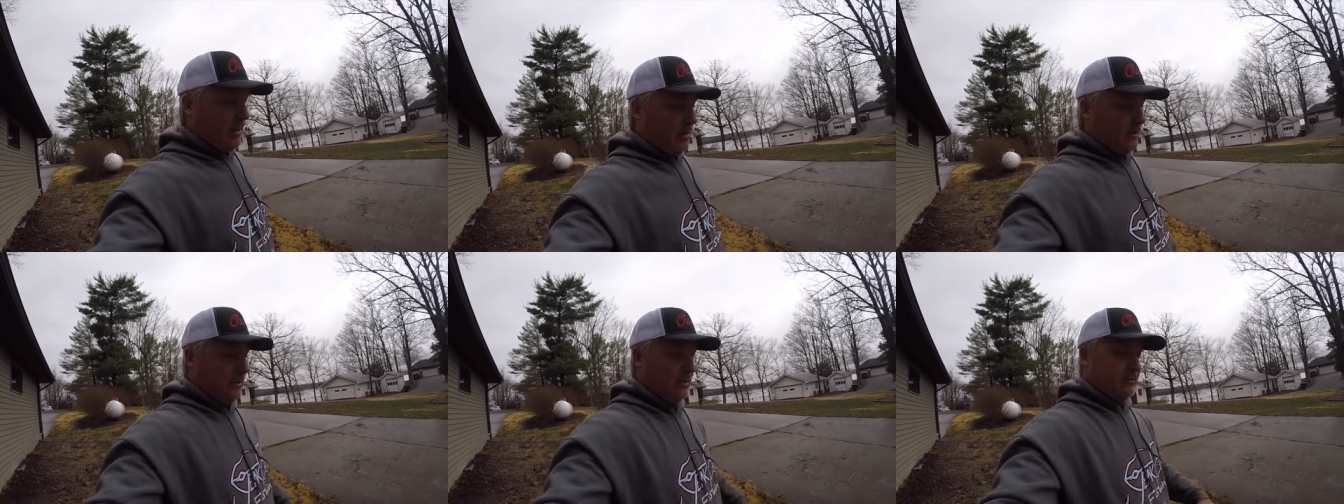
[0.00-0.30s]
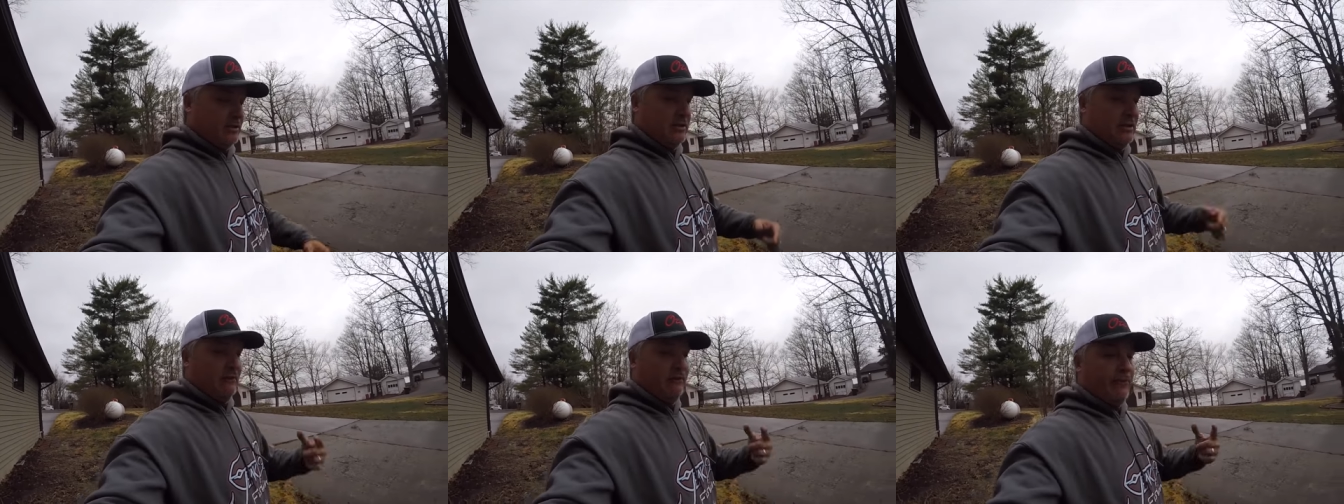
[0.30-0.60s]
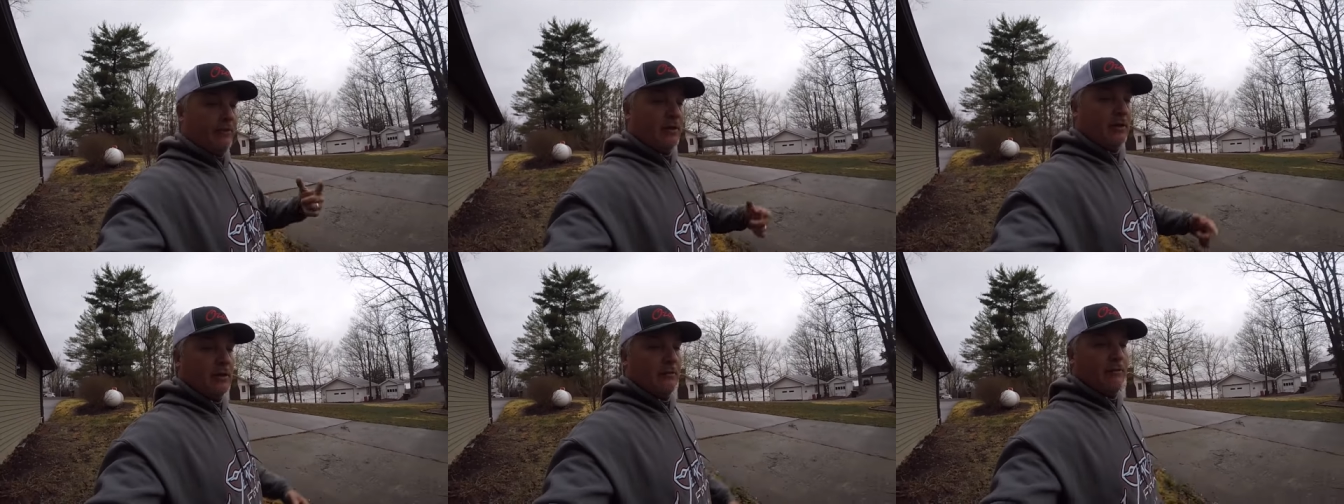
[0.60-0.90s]
some stuff
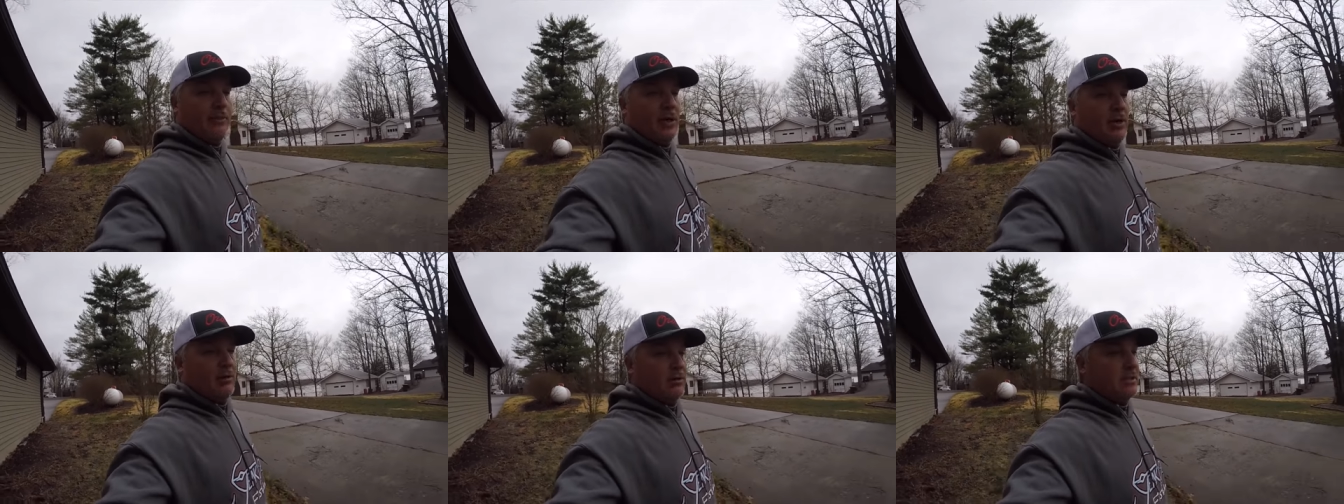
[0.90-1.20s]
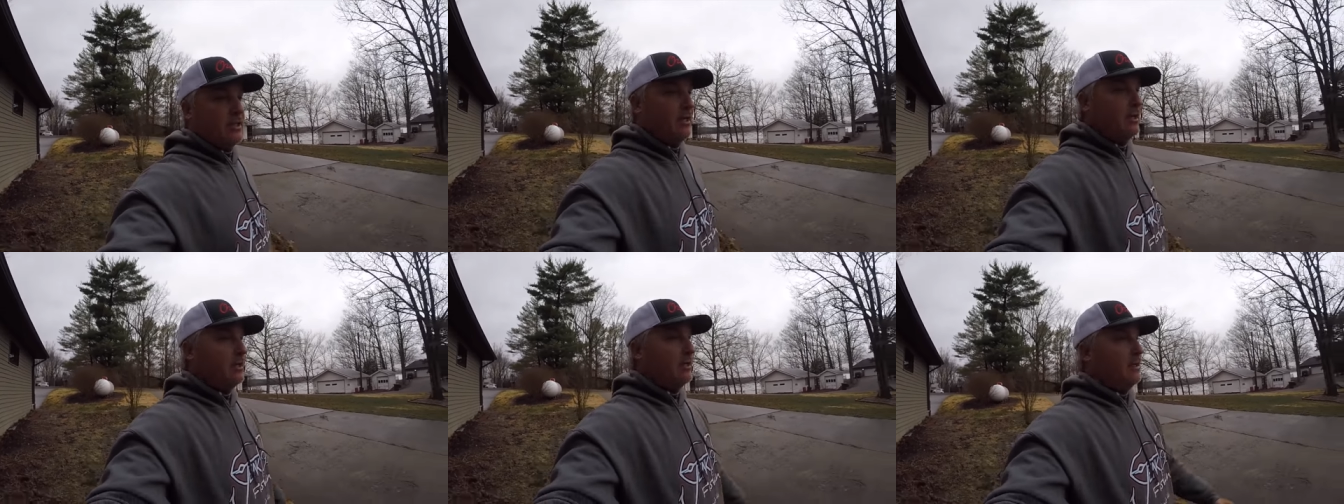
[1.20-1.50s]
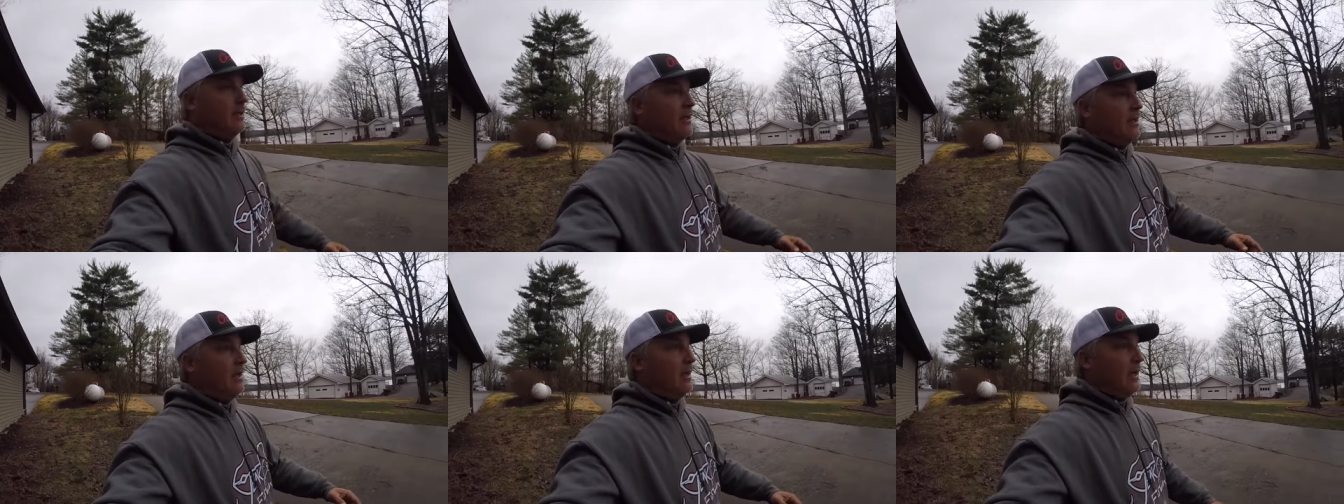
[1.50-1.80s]
here on the boat,
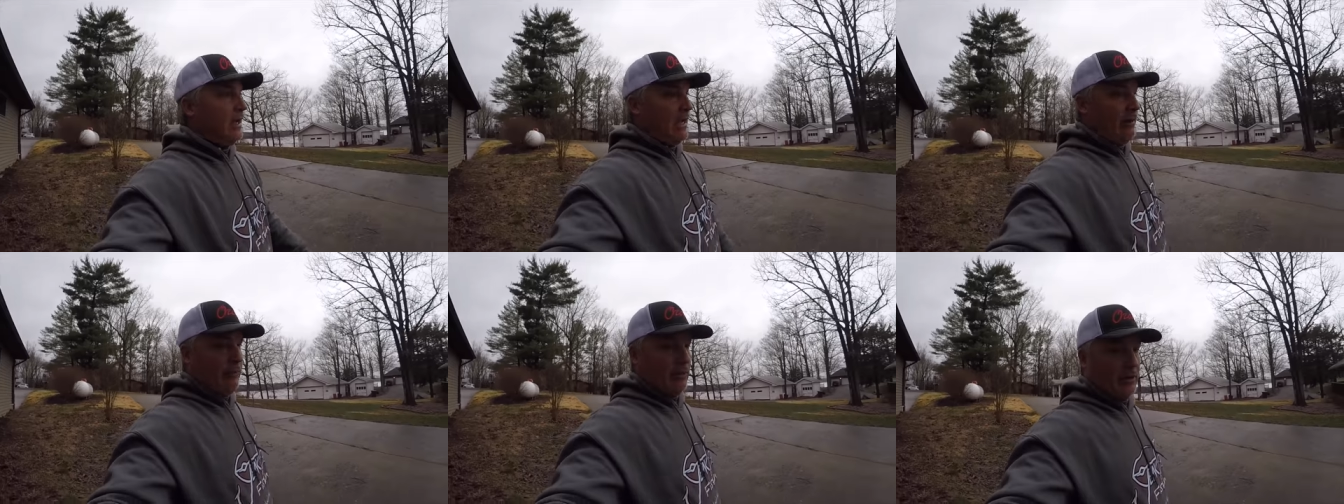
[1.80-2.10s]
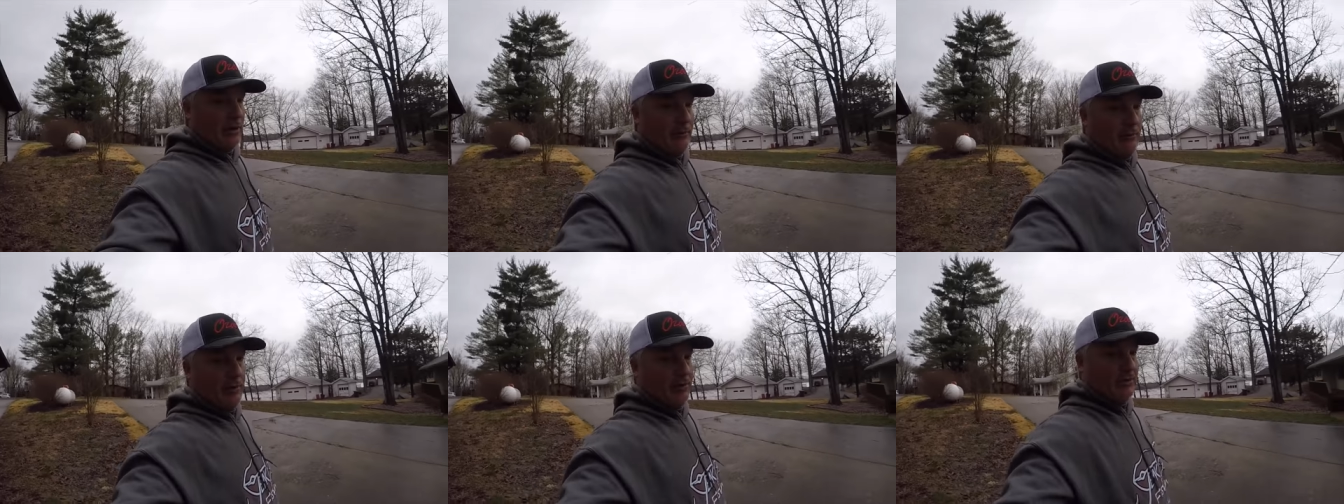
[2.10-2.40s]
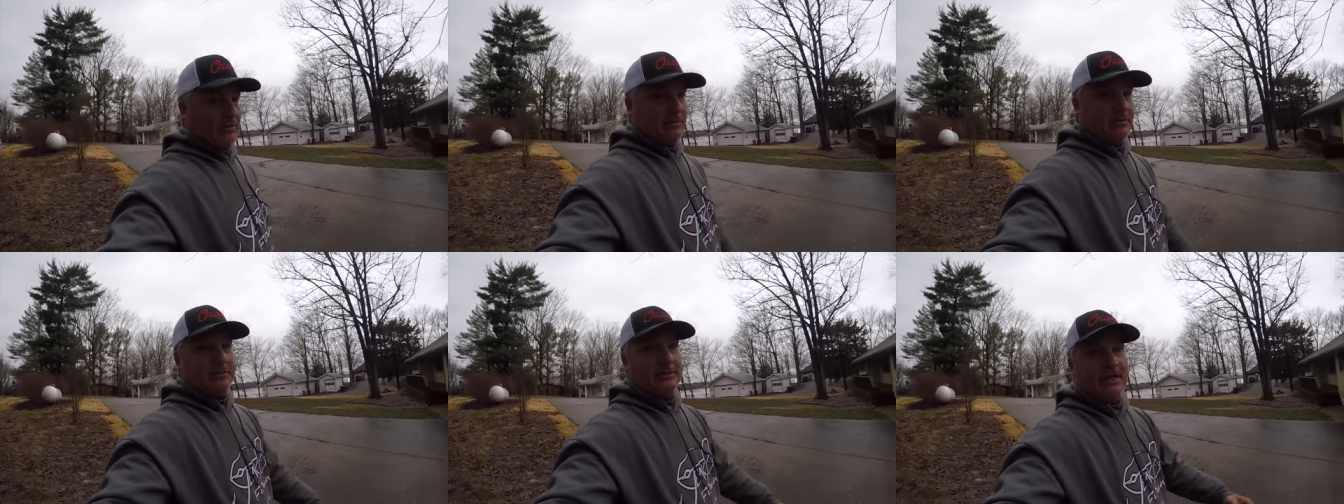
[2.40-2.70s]
and we're going to put
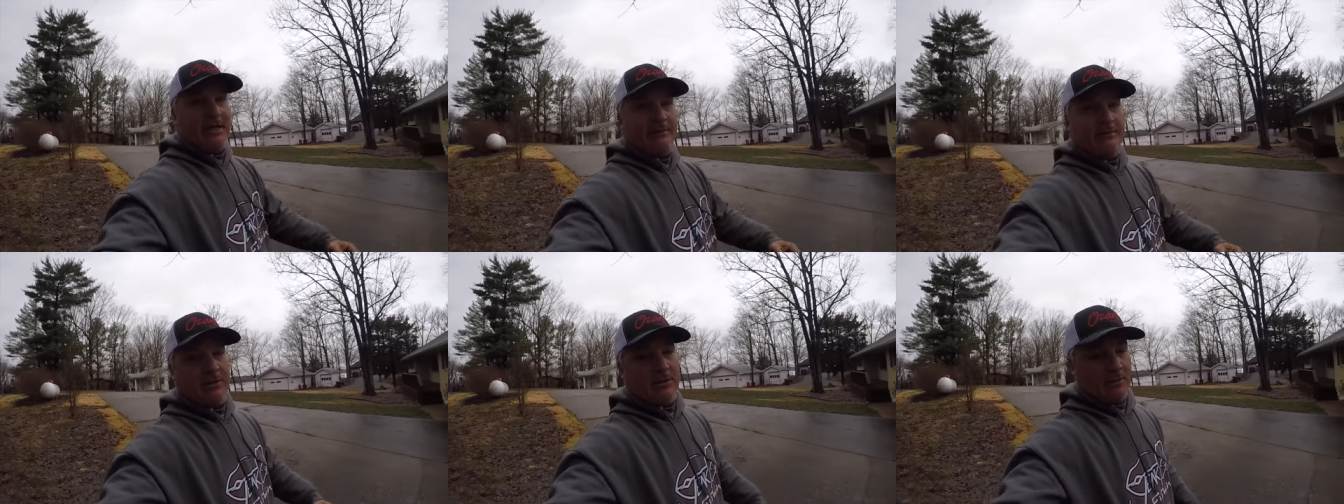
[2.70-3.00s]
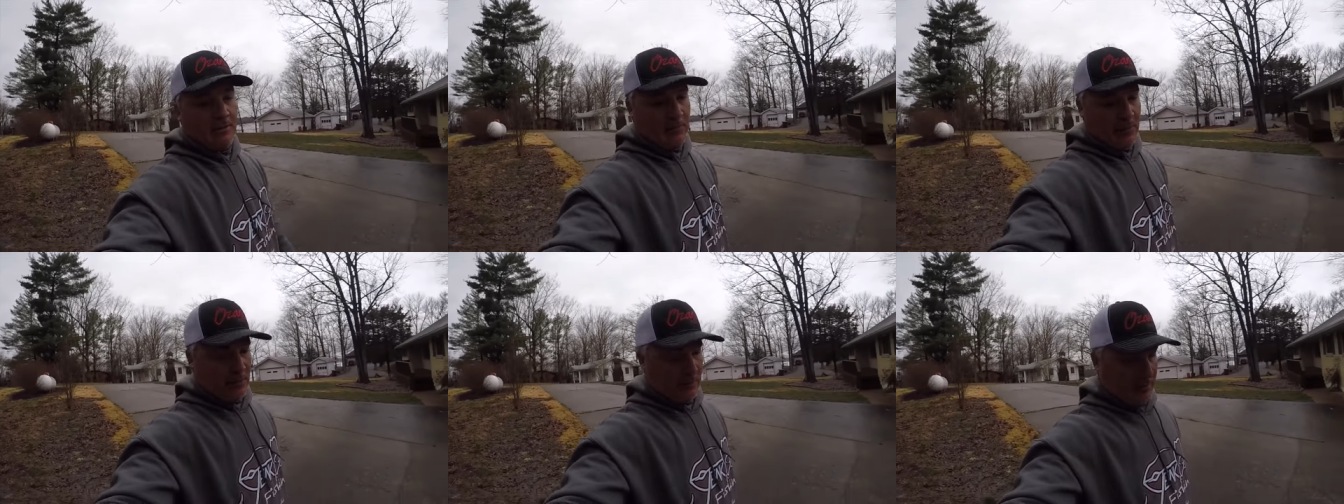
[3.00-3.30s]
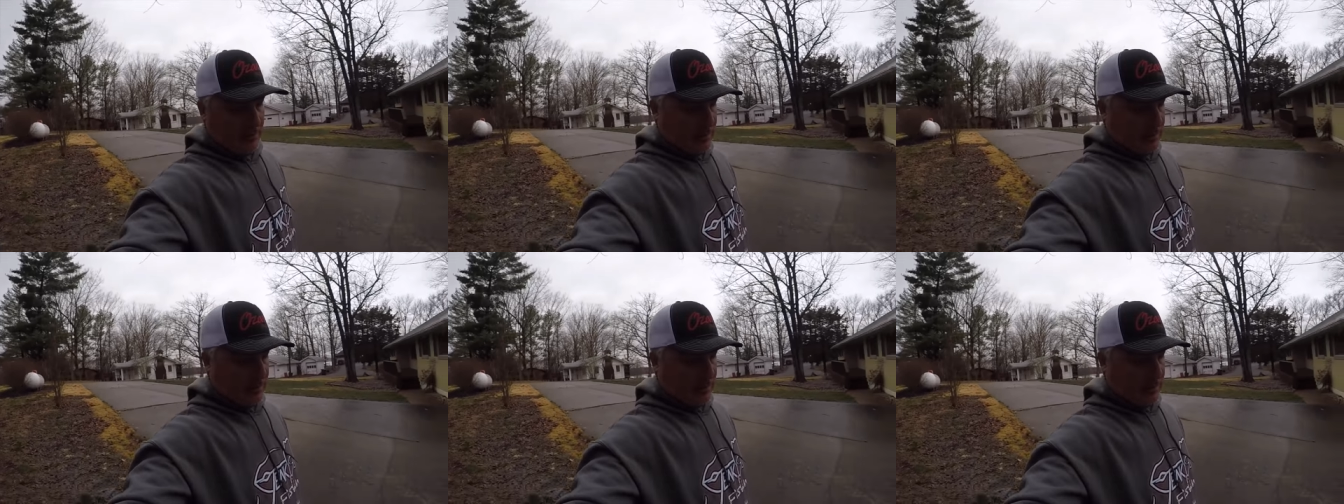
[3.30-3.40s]
some slabs in the boat.